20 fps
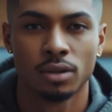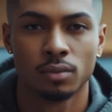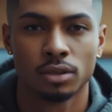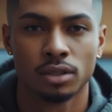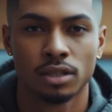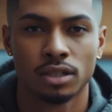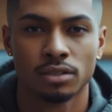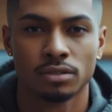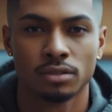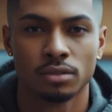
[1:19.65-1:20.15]

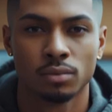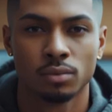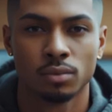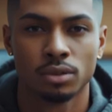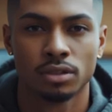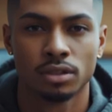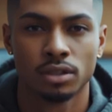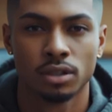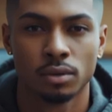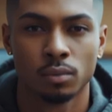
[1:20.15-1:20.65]
neural
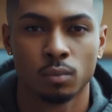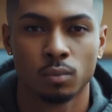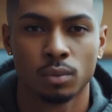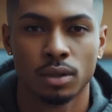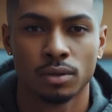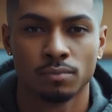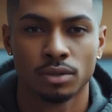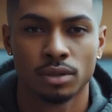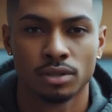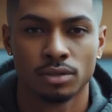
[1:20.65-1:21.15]
networks, and
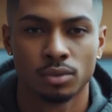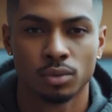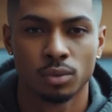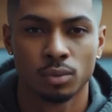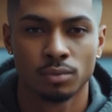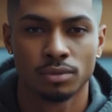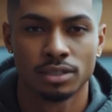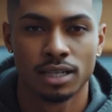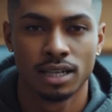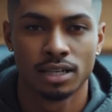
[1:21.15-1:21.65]
natural
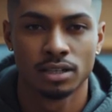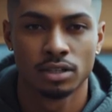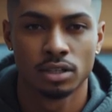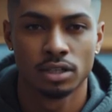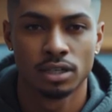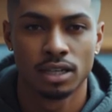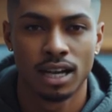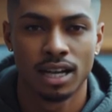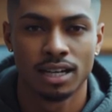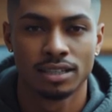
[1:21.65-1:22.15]
language
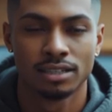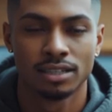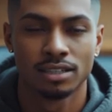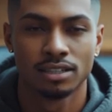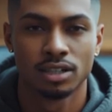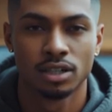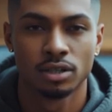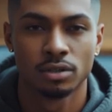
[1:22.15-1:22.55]
processing.